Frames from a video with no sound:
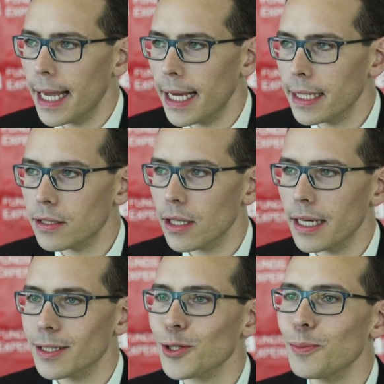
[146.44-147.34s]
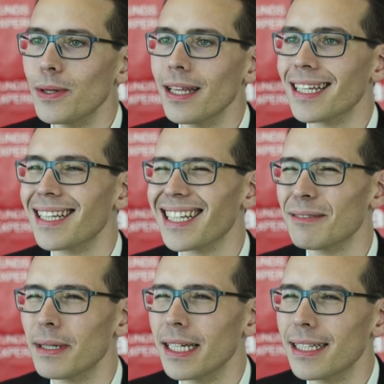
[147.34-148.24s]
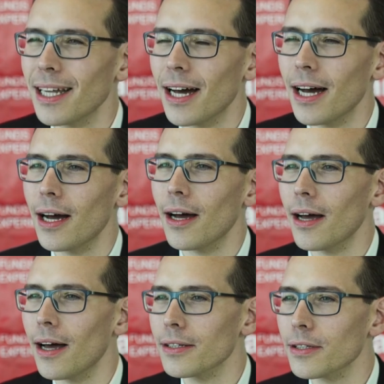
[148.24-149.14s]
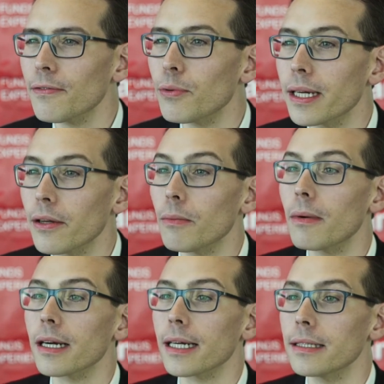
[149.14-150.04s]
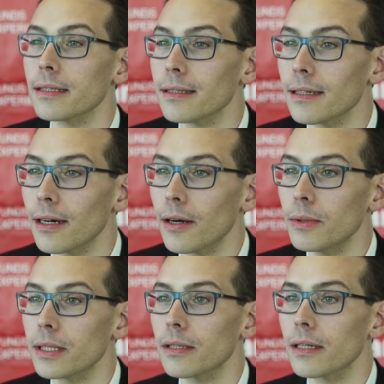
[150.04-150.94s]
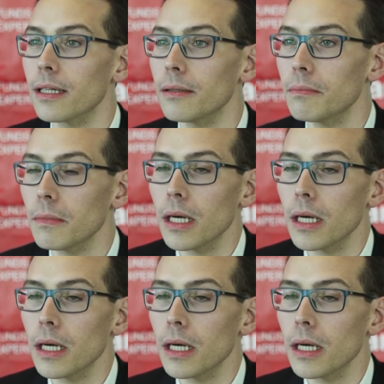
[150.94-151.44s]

It's a company that has been suffering on the markets recently,